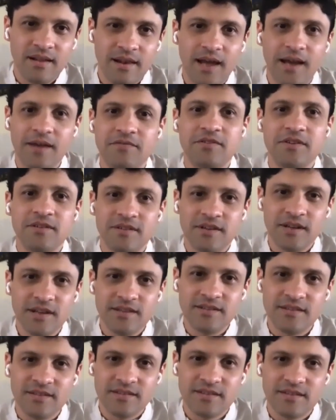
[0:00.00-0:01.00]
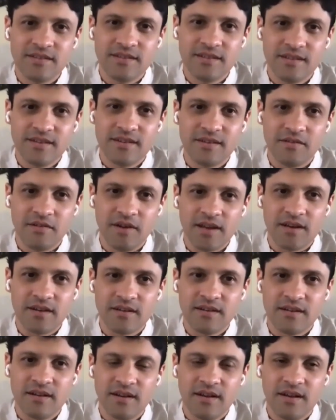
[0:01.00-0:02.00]
Life just is, right?
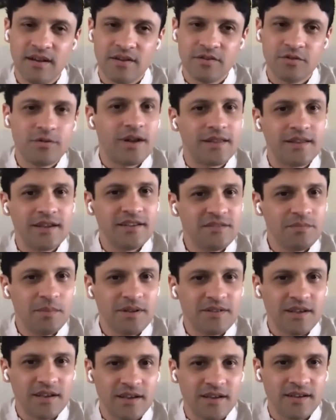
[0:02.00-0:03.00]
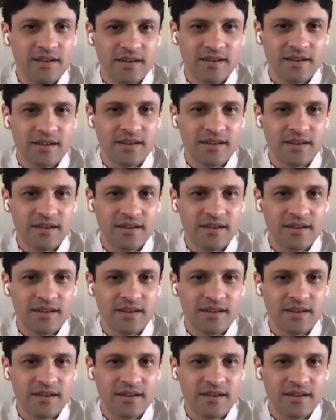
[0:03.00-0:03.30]
So nothing's missing.